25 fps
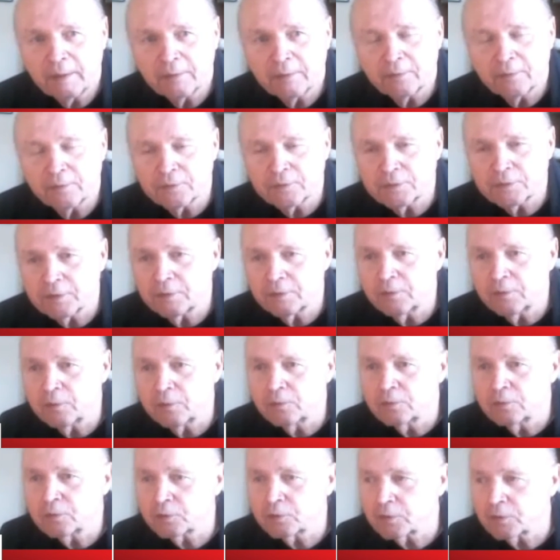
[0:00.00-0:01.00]
There's a new
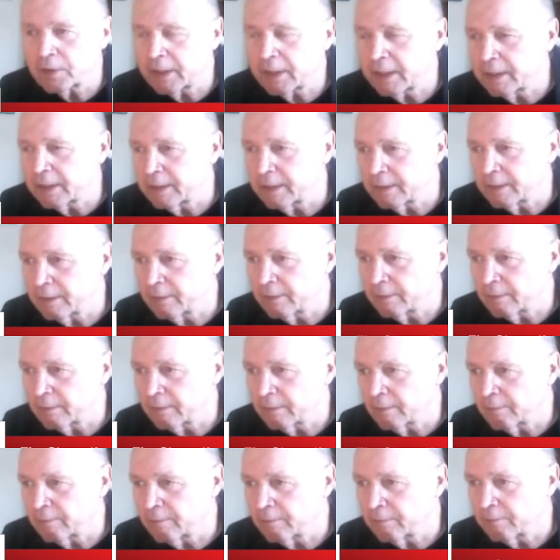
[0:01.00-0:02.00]
strand
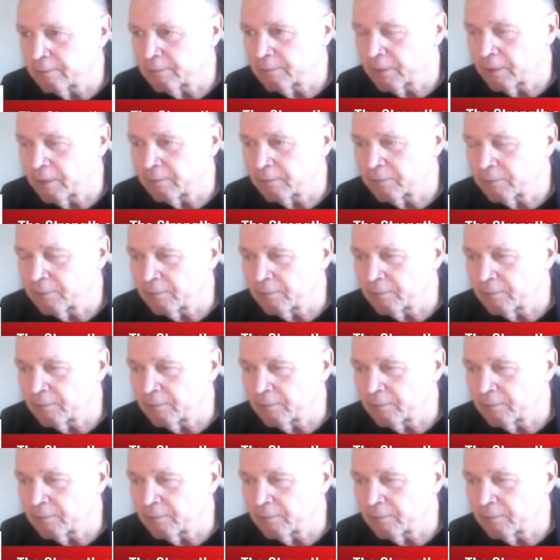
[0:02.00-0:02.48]
of the